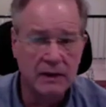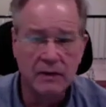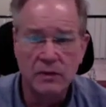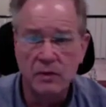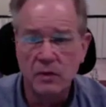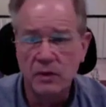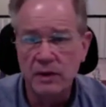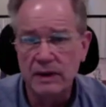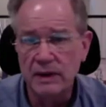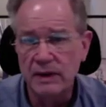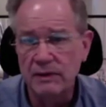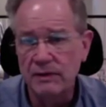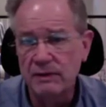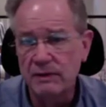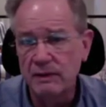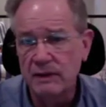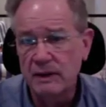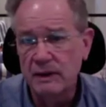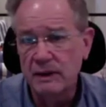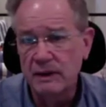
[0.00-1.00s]
with
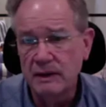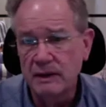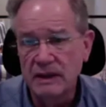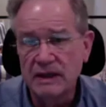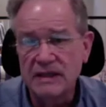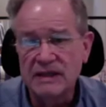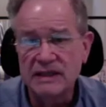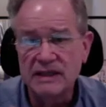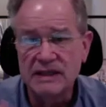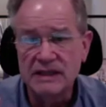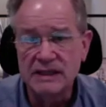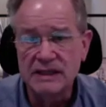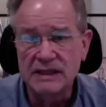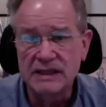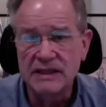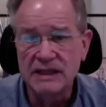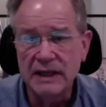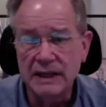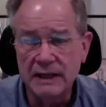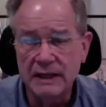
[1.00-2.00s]

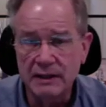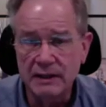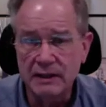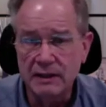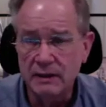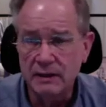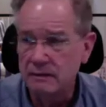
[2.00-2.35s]
succinct,